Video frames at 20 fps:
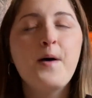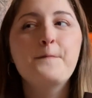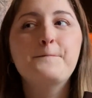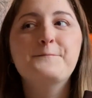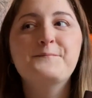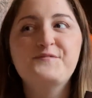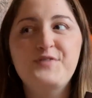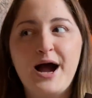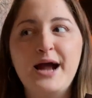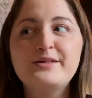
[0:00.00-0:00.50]

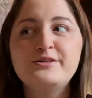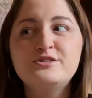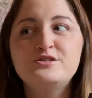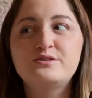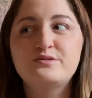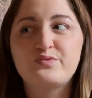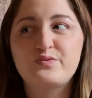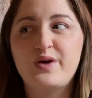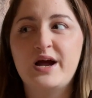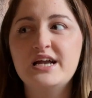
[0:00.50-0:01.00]

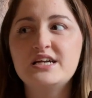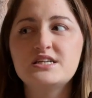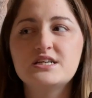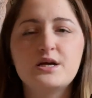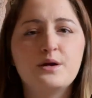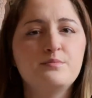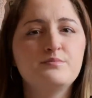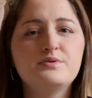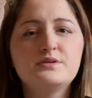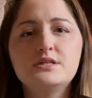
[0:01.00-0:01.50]
Violet's friend
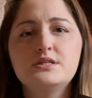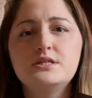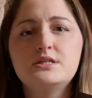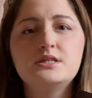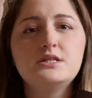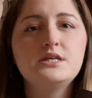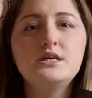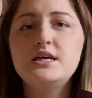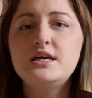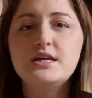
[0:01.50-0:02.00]

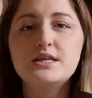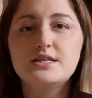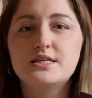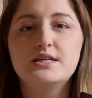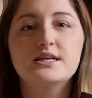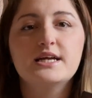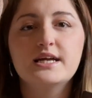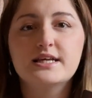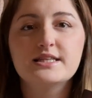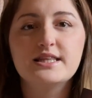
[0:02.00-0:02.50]

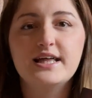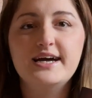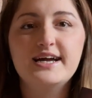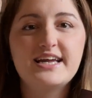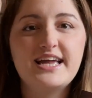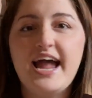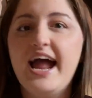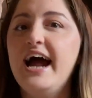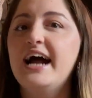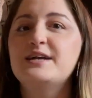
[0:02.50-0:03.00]
completely
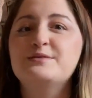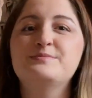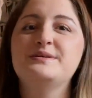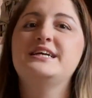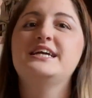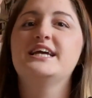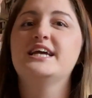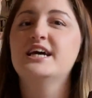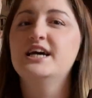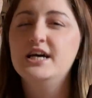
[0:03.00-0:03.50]
like had
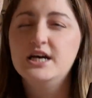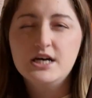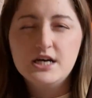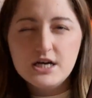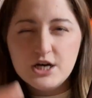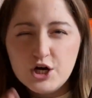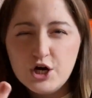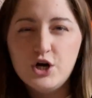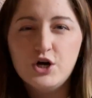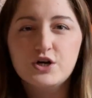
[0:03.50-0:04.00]
me
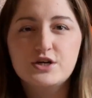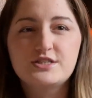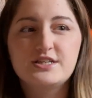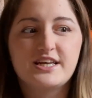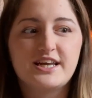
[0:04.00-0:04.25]
hooked.